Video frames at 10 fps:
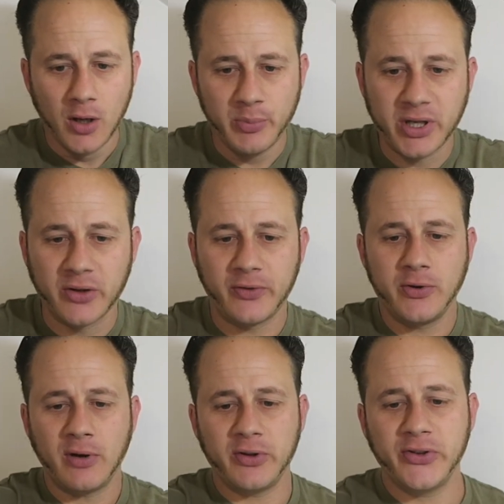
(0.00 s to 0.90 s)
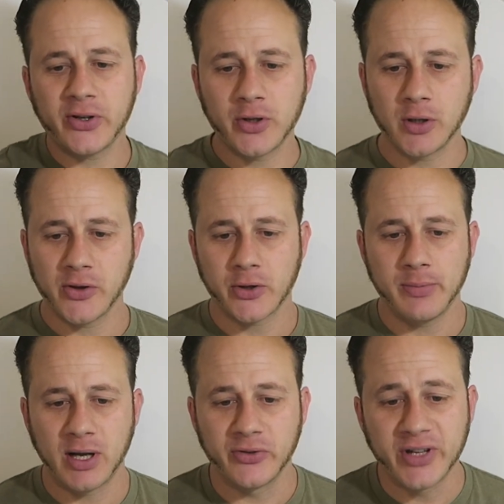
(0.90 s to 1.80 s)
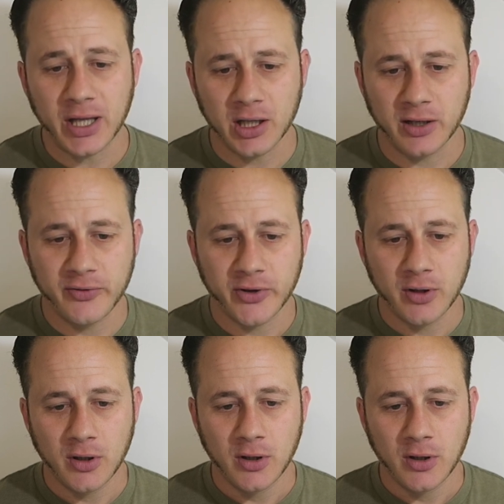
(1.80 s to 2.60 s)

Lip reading: Because if you have a 630 pound deadlift,